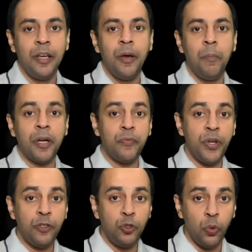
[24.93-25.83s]
but we
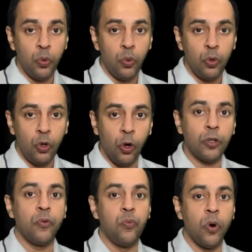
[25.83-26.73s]
do lot
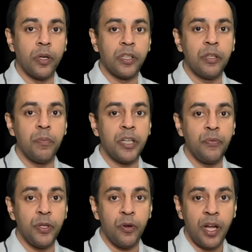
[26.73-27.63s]
of work but
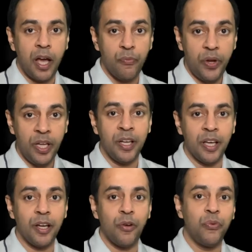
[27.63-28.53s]
we don't have
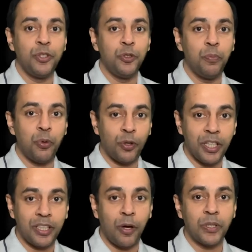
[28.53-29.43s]
enough to
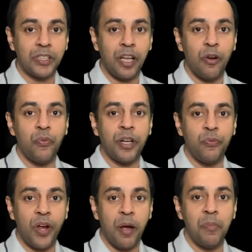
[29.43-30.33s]
protect ourselves and
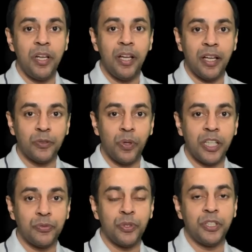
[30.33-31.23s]
family as well
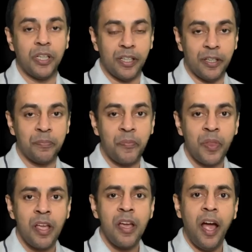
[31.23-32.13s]
as for children
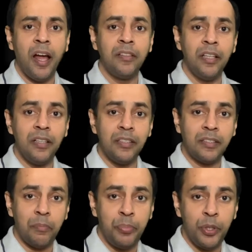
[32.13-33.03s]
and there is
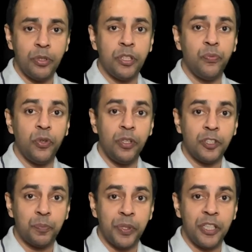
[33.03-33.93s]
a beautiful
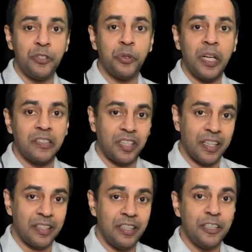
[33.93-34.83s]
spiritual
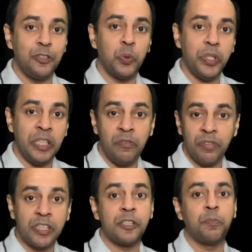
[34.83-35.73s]
technique to
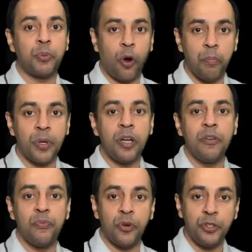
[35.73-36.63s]
invest properly
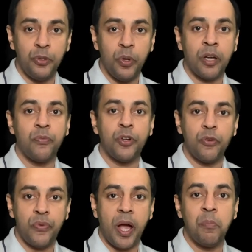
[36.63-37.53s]
for you and for
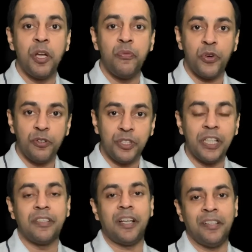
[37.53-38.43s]
your family for your
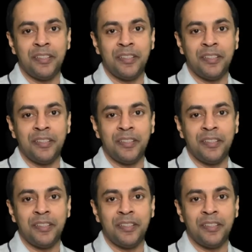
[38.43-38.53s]
children